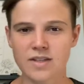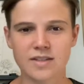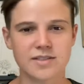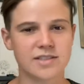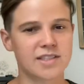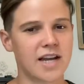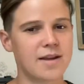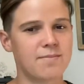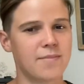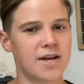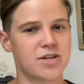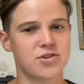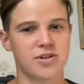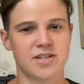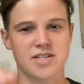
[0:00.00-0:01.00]
same
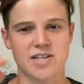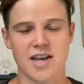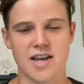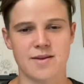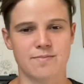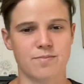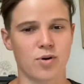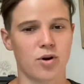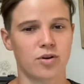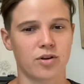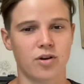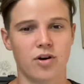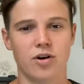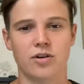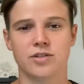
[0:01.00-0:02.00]
metrics, same
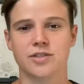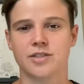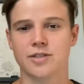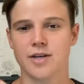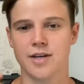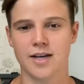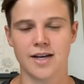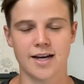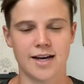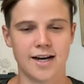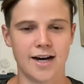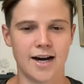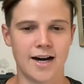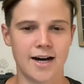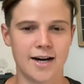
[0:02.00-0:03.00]
protocols,
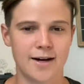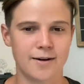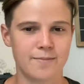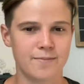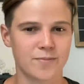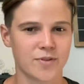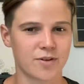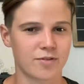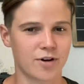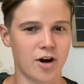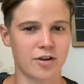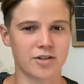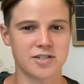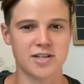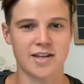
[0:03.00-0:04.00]

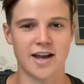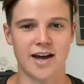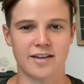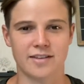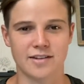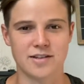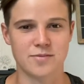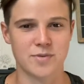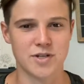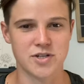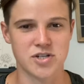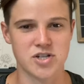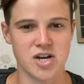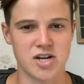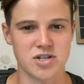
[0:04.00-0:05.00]
regardless of the athlete. We
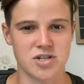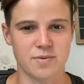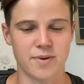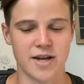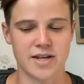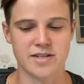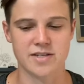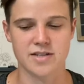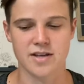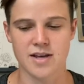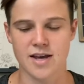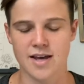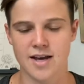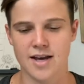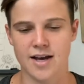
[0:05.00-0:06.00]
just changed the pace.
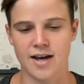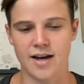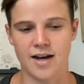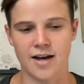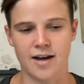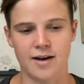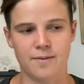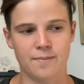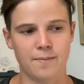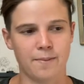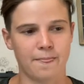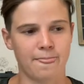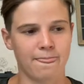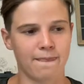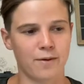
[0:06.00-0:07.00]

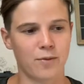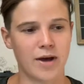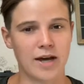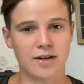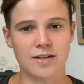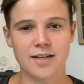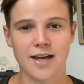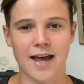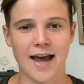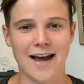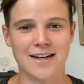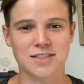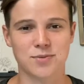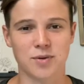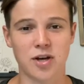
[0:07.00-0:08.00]
Well,
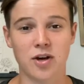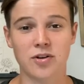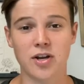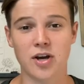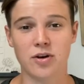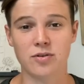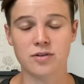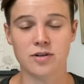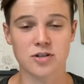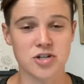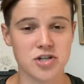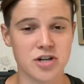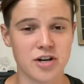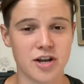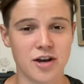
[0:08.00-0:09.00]
as we all know, or
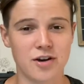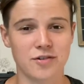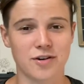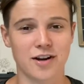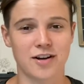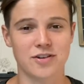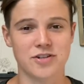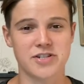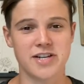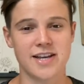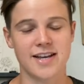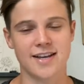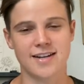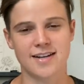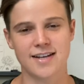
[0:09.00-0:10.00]
should know, or
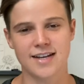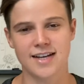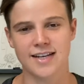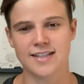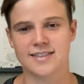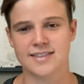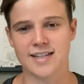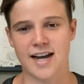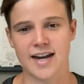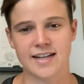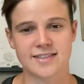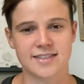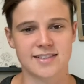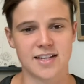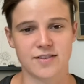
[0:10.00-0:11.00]
understand,
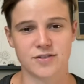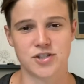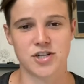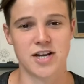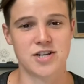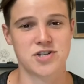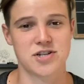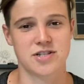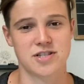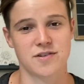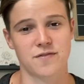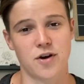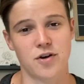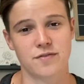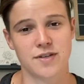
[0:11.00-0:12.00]
science is ever changing, it's
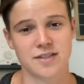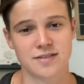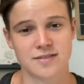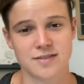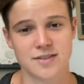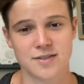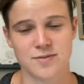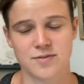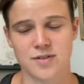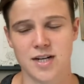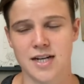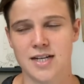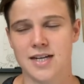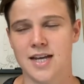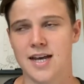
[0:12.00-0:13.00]
evolving,
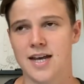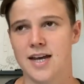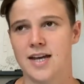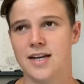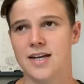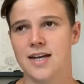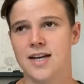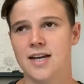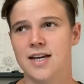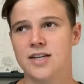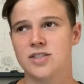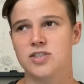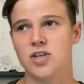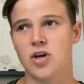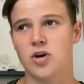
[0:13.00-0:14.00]
right? And
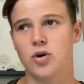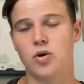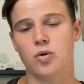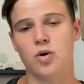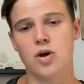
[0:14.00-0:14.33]
so